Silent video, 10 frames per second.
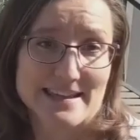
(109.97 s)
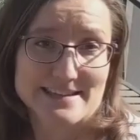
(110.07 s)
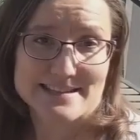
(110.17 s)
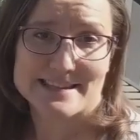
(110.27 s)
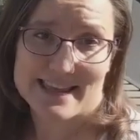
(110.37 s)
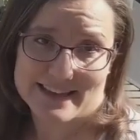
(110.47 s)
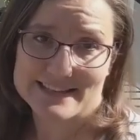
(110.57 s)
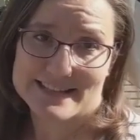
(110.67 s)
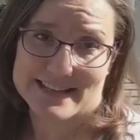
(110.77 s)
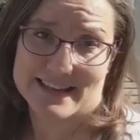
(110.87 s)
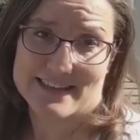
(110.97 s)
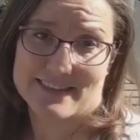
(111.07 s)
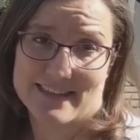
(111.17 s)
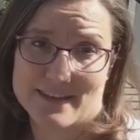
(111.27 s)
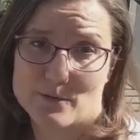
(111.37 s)
is that
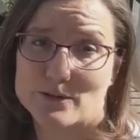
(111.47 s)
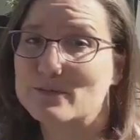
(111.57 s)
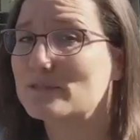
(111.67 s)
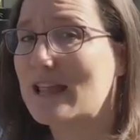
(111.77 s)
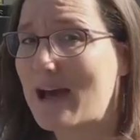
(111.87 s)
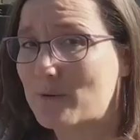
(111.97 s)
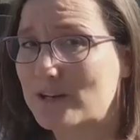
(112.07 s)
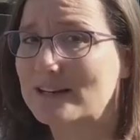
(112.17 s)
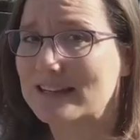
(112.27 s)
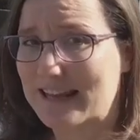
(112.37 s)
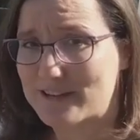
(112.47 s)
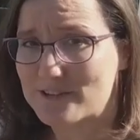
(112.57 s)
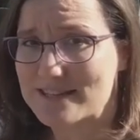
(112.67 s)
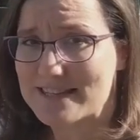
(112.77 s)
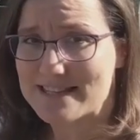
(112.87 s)
they will flower
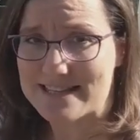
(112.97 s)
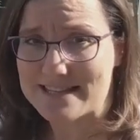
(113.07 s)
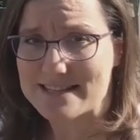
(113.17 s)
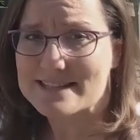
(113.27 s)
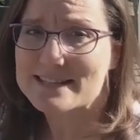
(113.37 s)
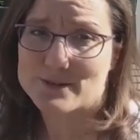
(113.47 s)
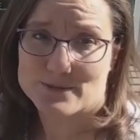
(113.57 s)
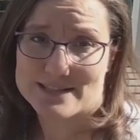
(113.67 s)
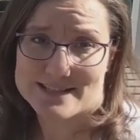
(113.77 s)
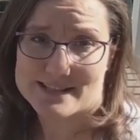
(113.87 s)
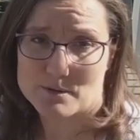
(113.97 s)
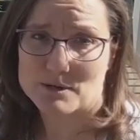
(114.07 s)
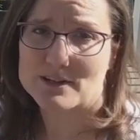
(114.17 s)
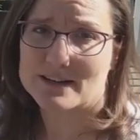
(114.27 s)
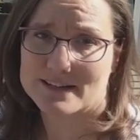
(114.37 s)
later in the season. So in
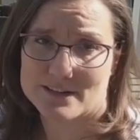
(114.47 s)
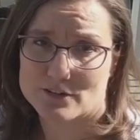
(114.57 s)
summer and in